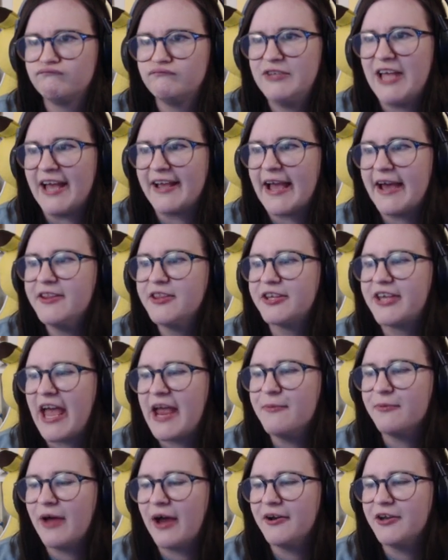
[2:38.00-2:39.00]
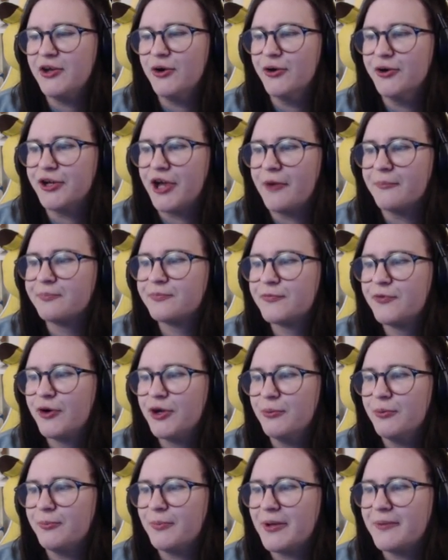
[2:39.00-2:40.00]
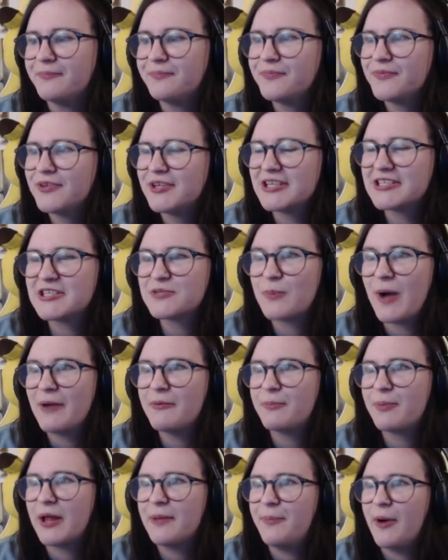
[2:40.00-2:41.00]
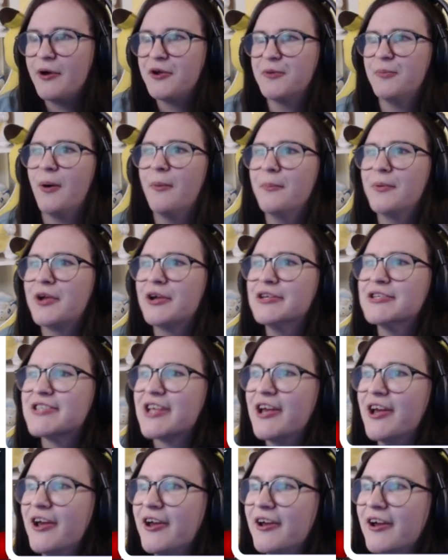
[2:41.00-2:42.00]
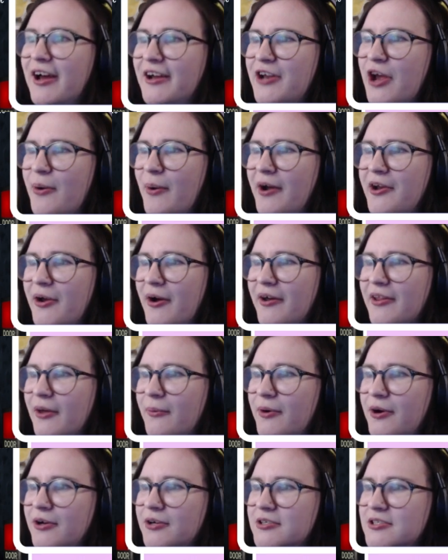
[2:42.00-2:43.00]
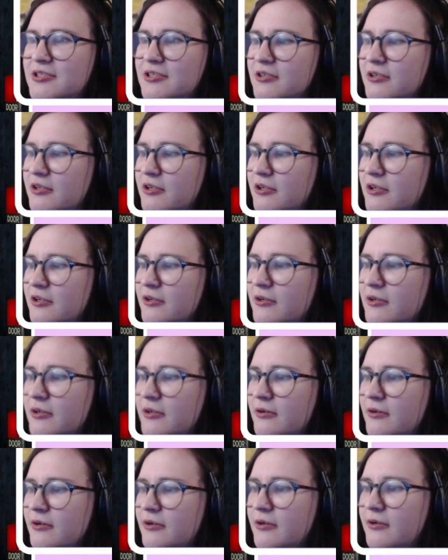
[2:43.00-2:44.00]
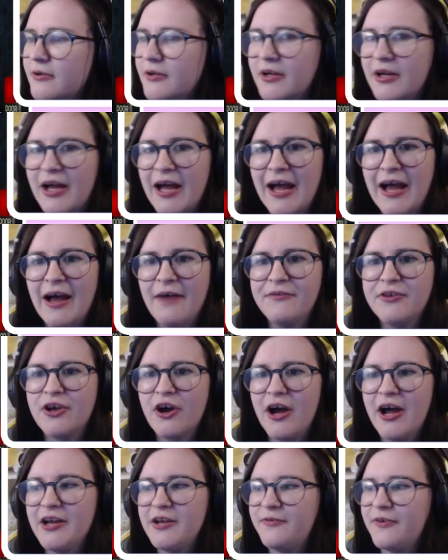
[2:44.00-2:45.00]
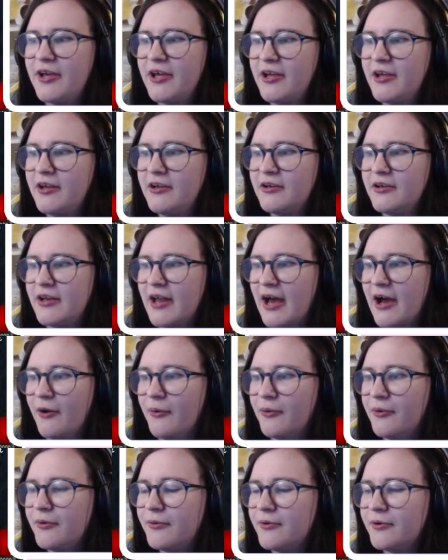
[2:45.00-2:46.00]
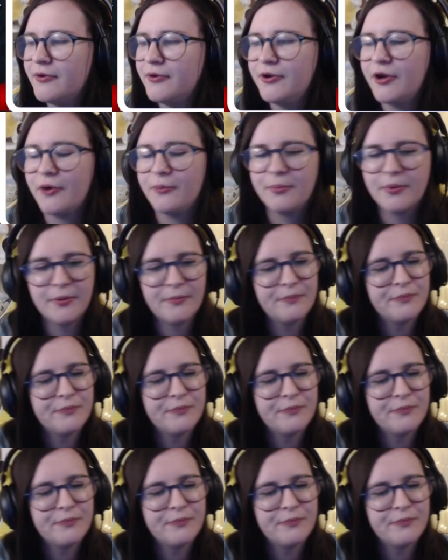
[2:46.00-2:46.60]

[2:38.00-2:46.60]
Yeah, getting the game without the audio. Thought you would be. This is why we play Pokemon because uh, I know I know how that works. Have you got anything? No. Nope.